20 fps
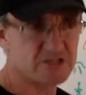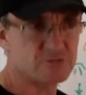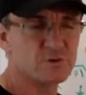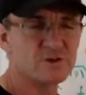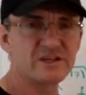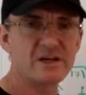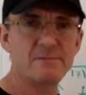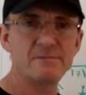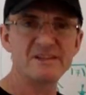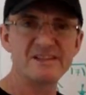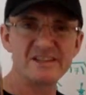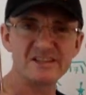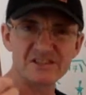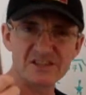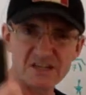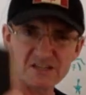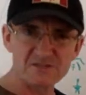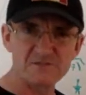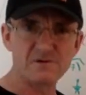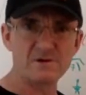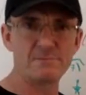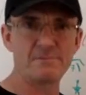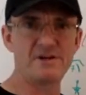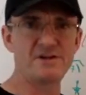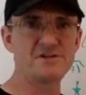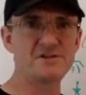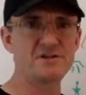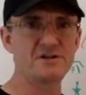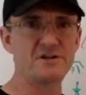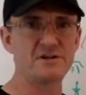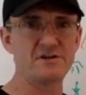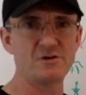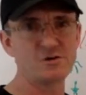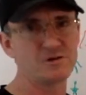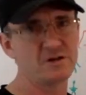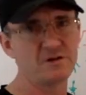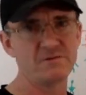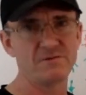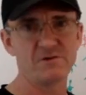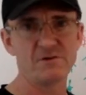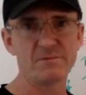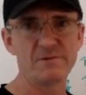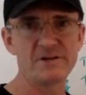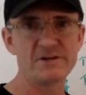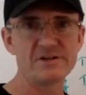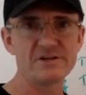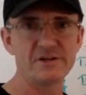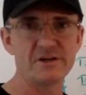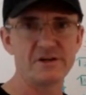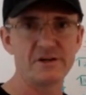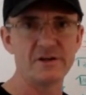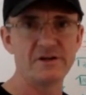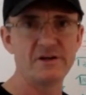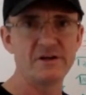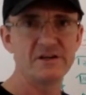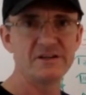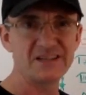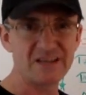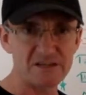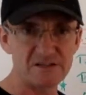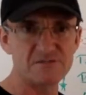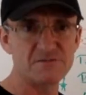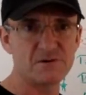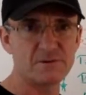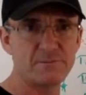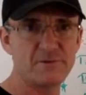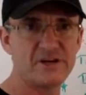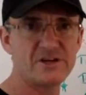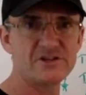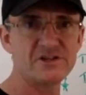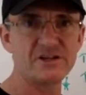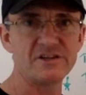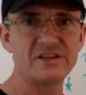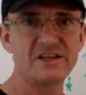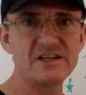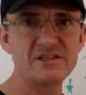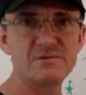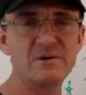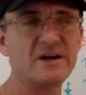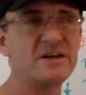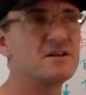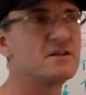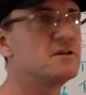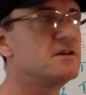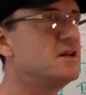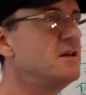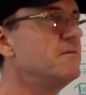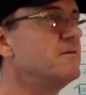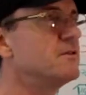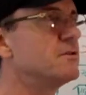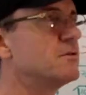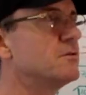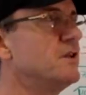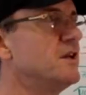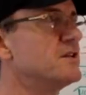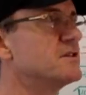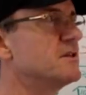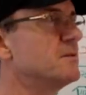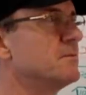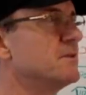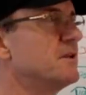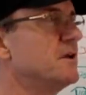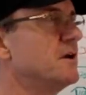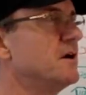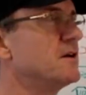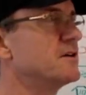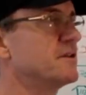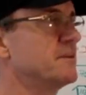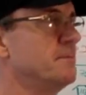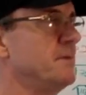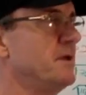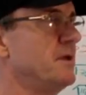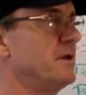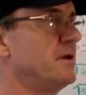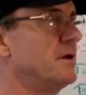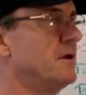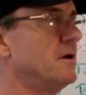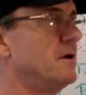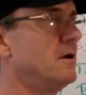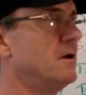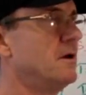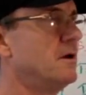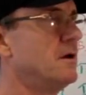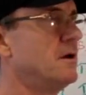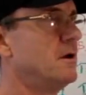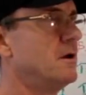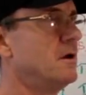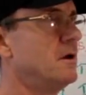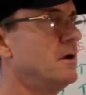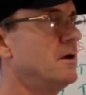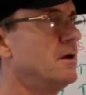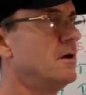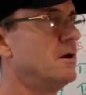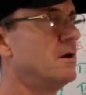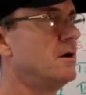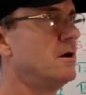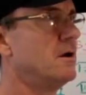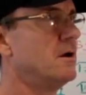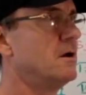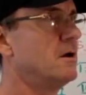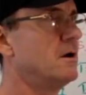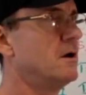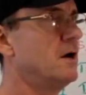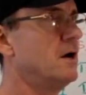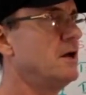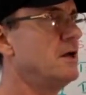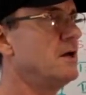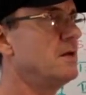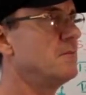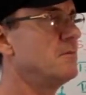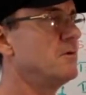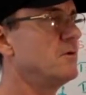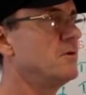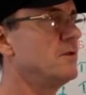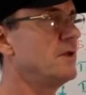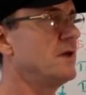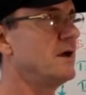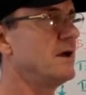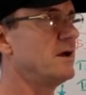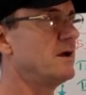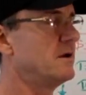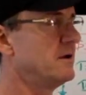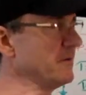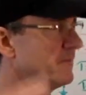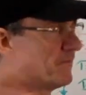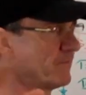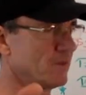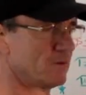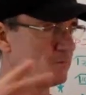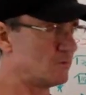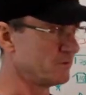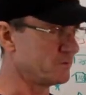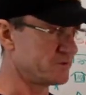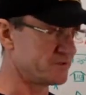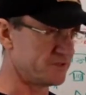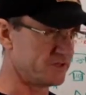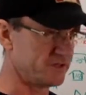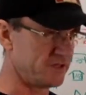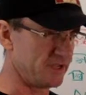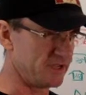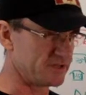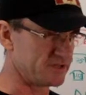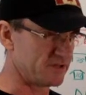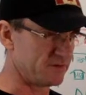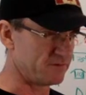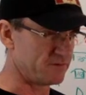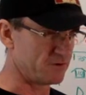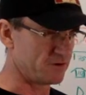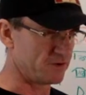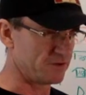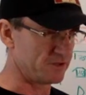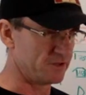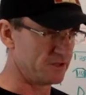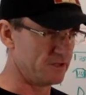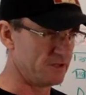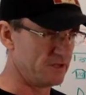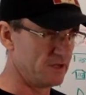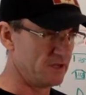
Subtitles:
what coming, the transformation, not information. Transformation. That's why even today somebody asked me. I am on what was the text? I forgot.